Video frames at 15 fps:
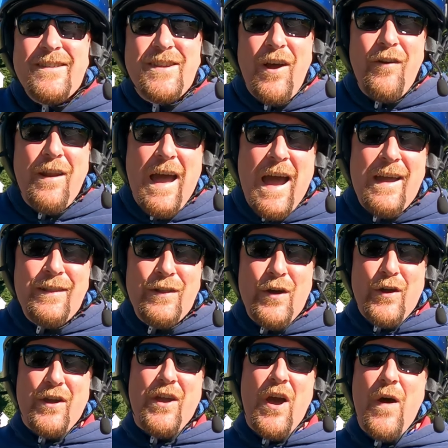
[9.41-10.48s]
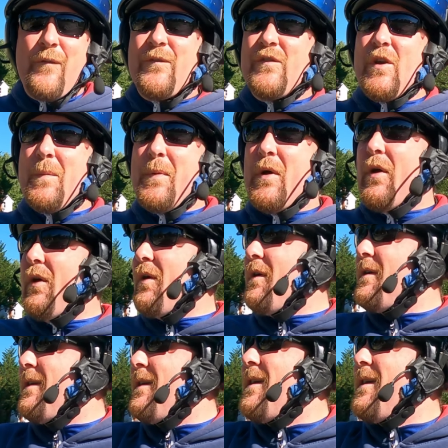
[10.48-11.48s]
Don't I look comfortable?